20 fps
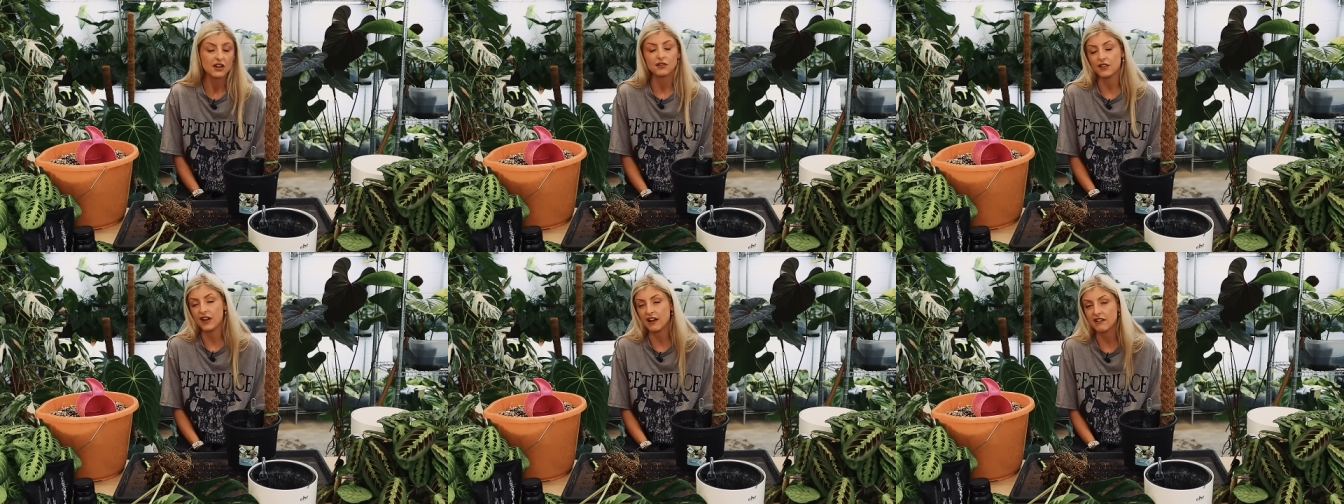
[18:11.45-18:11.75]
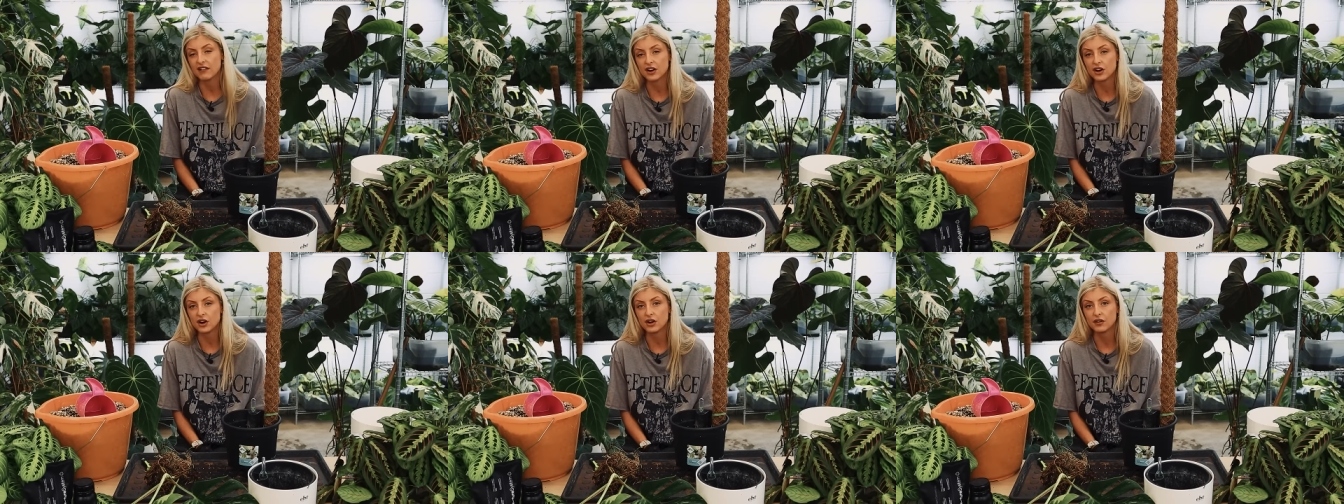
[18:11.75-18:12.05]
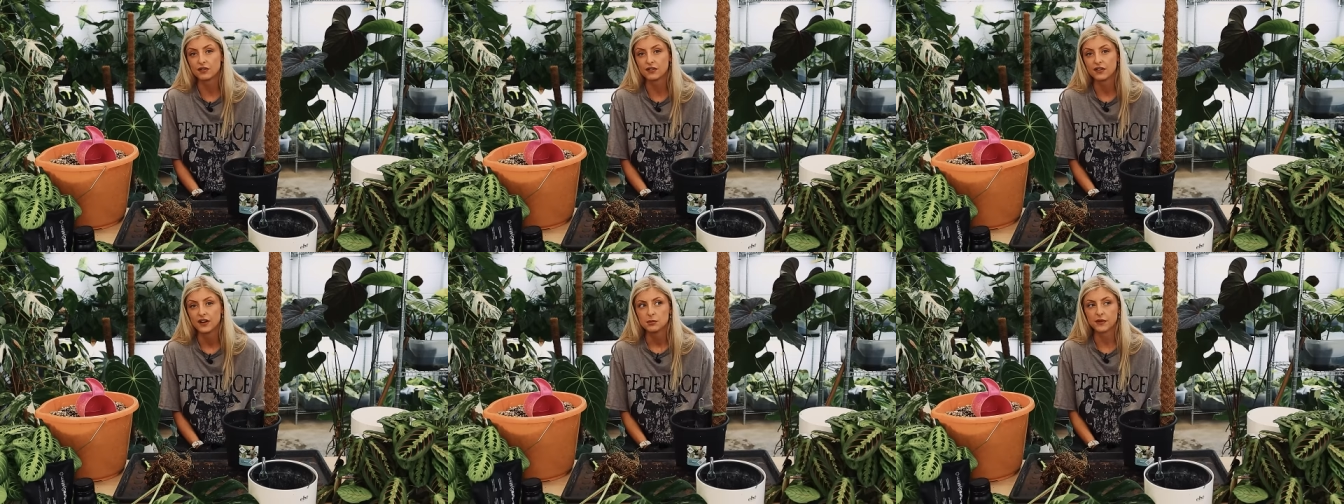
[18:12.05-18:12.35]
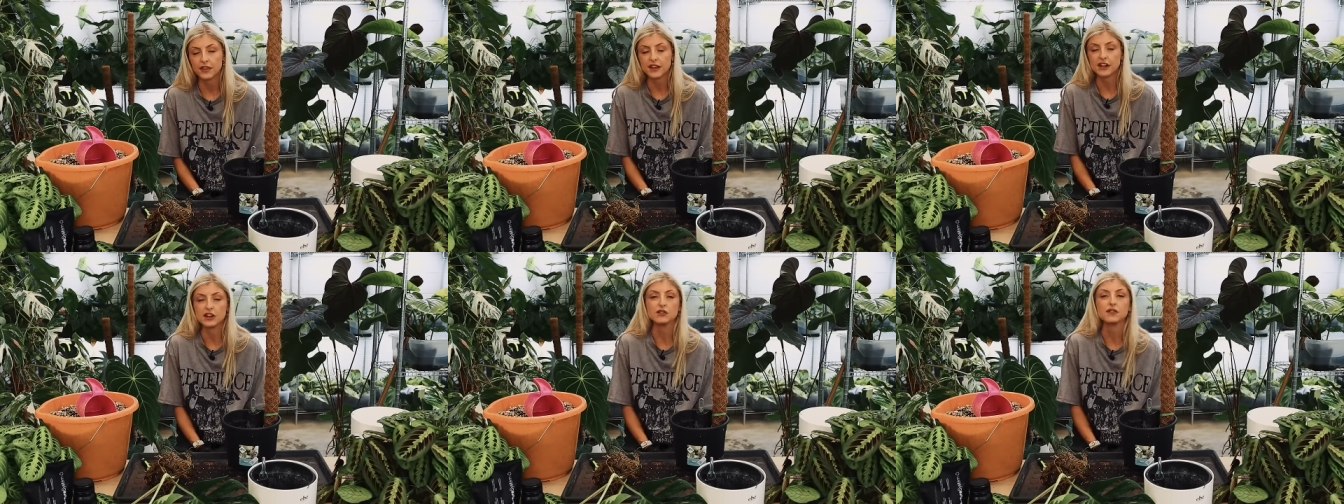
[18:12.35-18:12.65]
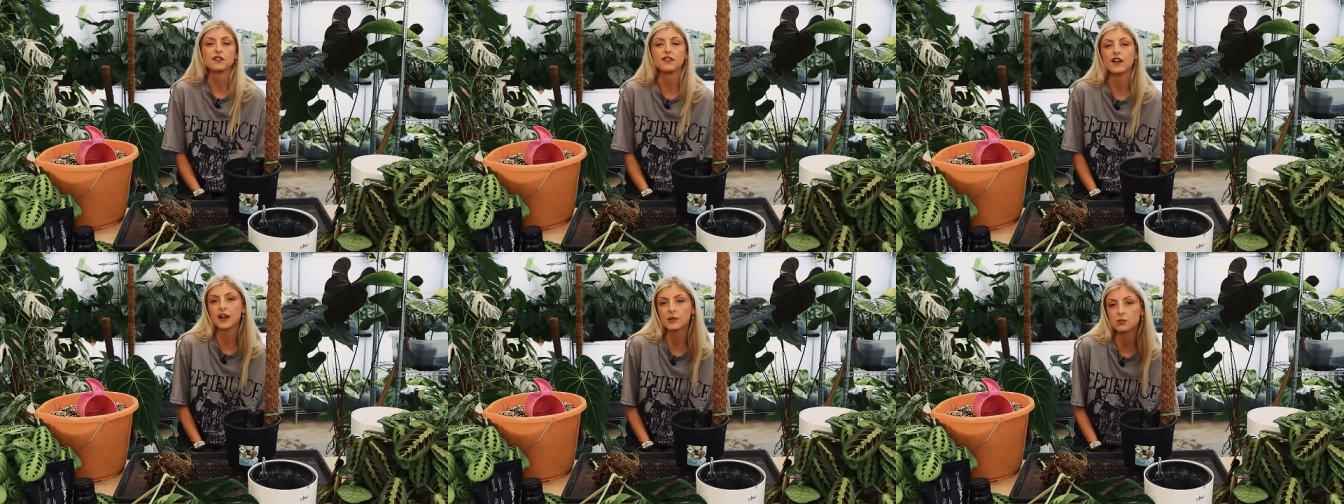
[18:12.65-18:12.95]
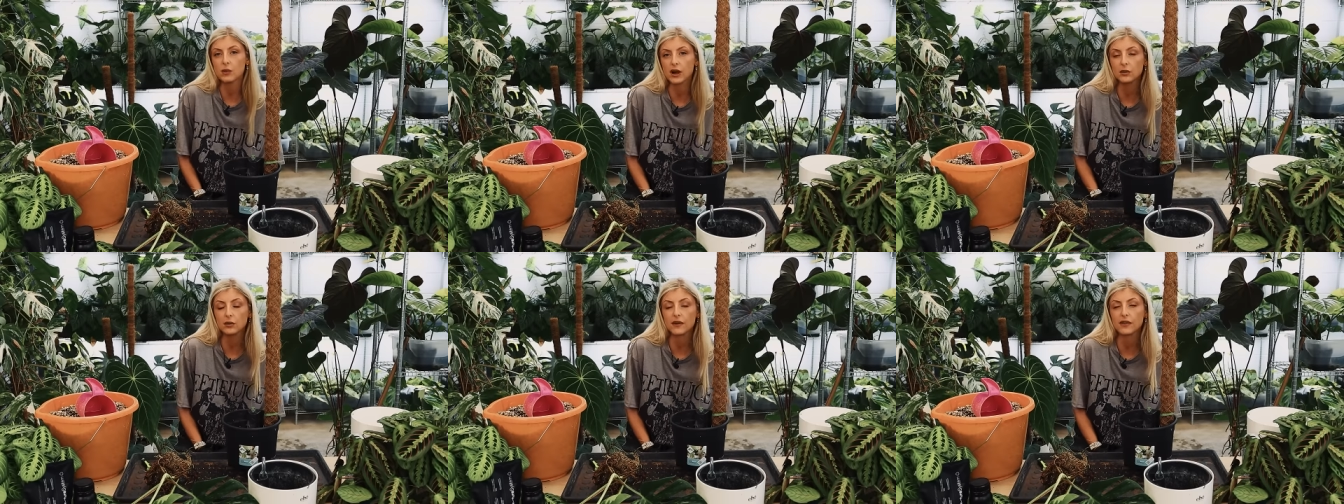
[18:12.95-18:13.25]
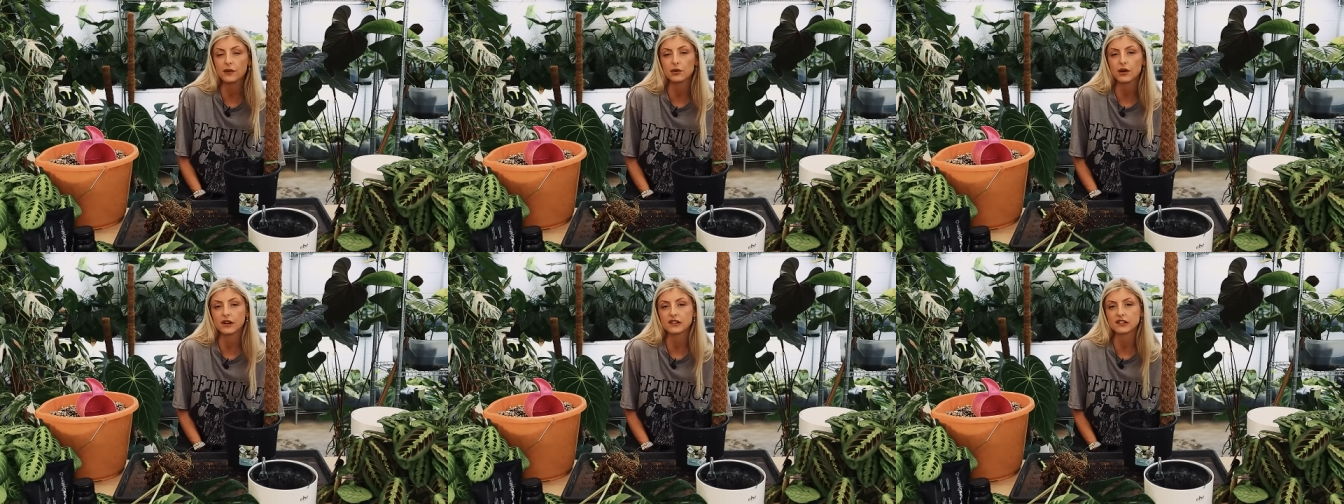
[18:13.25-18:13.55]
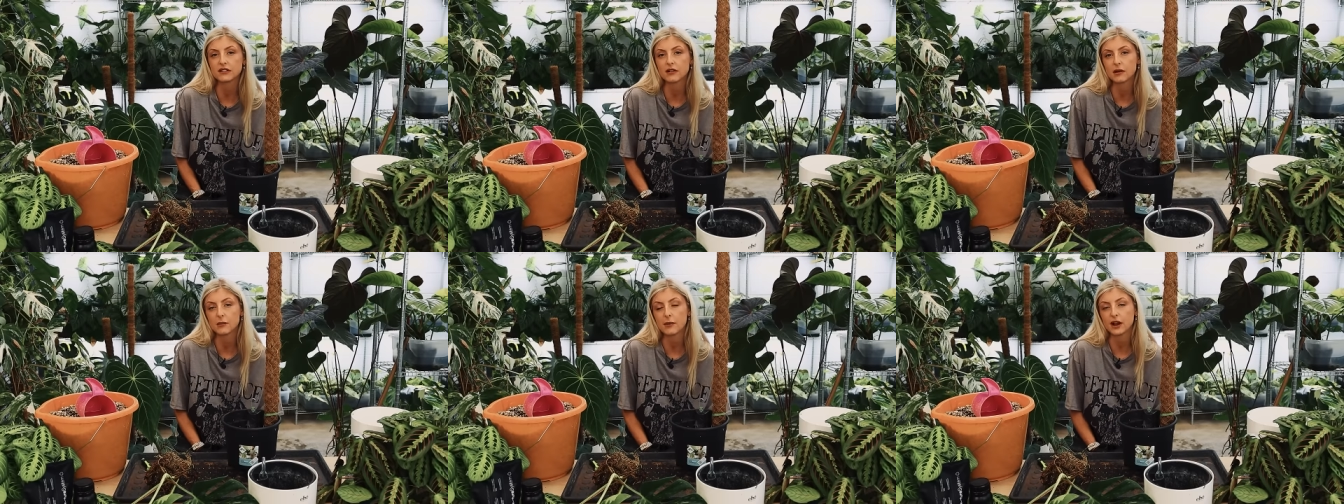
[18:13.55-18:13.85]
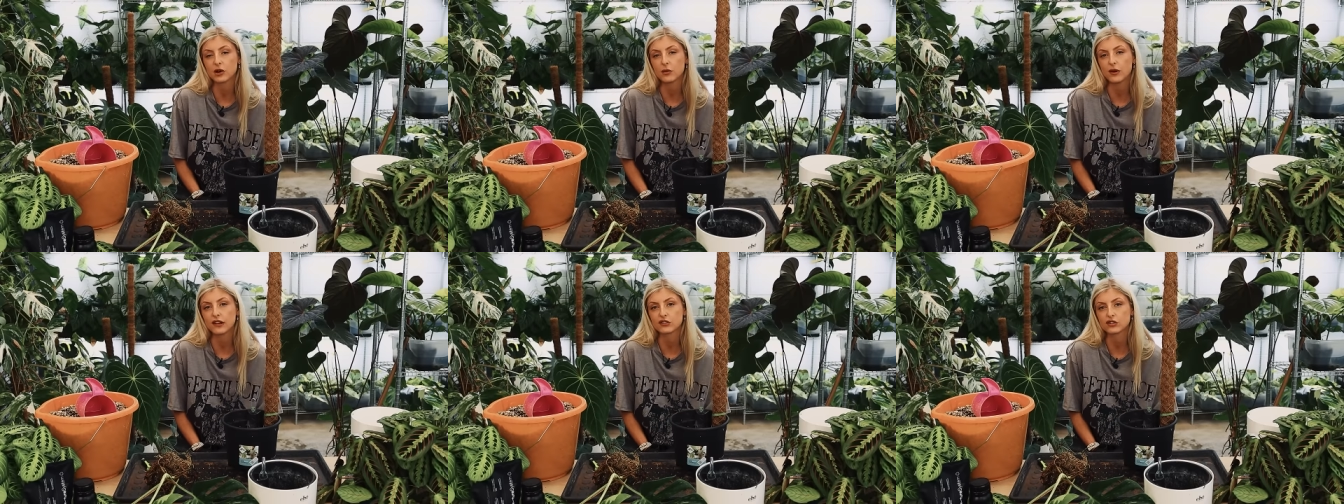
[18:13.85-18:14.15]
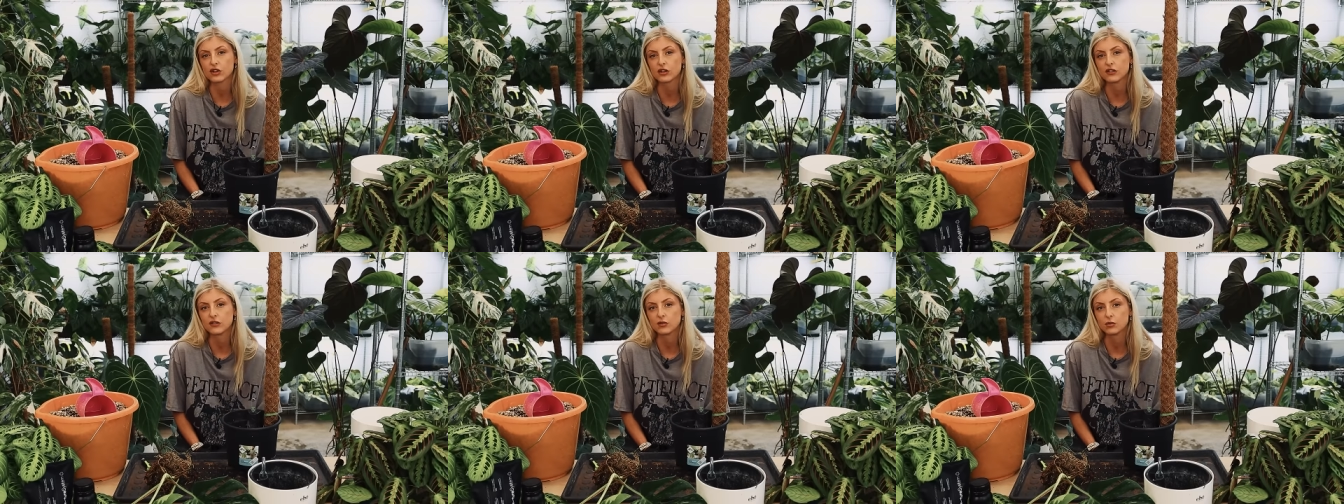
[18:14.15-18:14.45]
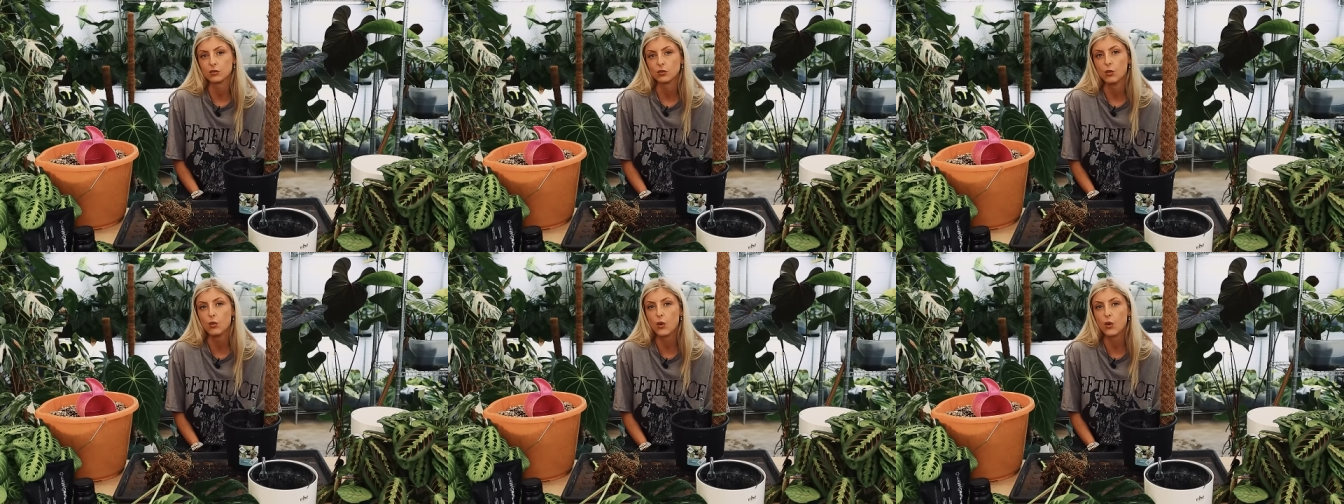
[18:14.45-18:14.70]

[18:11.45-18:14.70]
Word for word: Fair enough, but they knew fine well when they were answering my questions